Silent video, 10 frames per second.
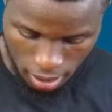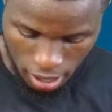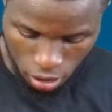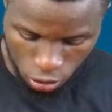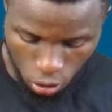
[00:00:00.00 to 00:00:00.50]

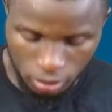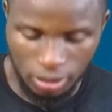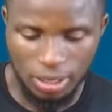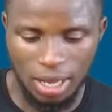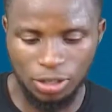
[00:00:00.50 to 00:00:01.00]
Let us
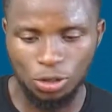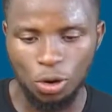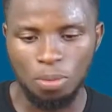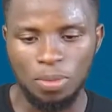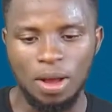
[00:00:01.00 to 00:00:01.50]
consider
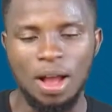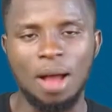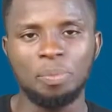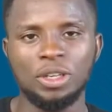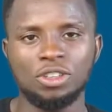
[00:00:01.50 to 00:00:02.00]
some
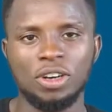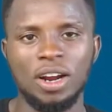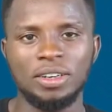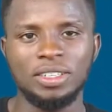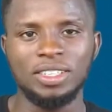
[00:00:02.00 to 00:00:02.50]

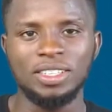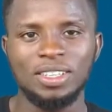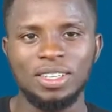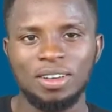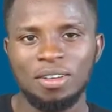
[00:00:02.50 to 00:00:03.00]
arbitrary
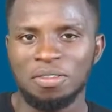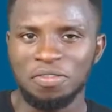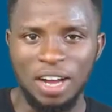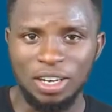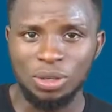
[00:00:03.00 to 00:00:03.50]

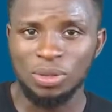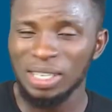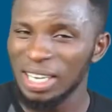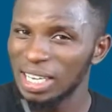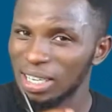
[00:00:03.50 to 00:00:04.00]

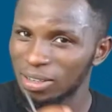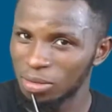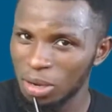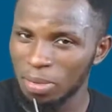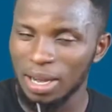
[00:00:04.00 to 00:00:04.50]
values.
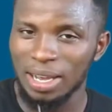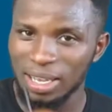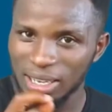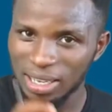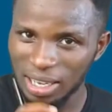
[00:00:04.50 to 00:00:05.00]
Remember,
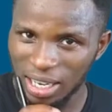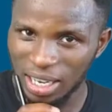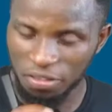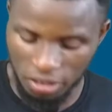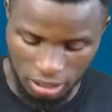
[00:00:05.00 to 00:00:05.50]

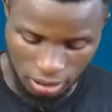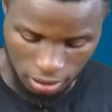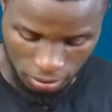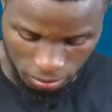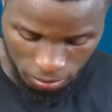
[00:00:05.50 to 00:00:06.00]

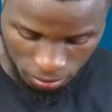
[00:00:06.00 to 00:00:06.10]
infinity.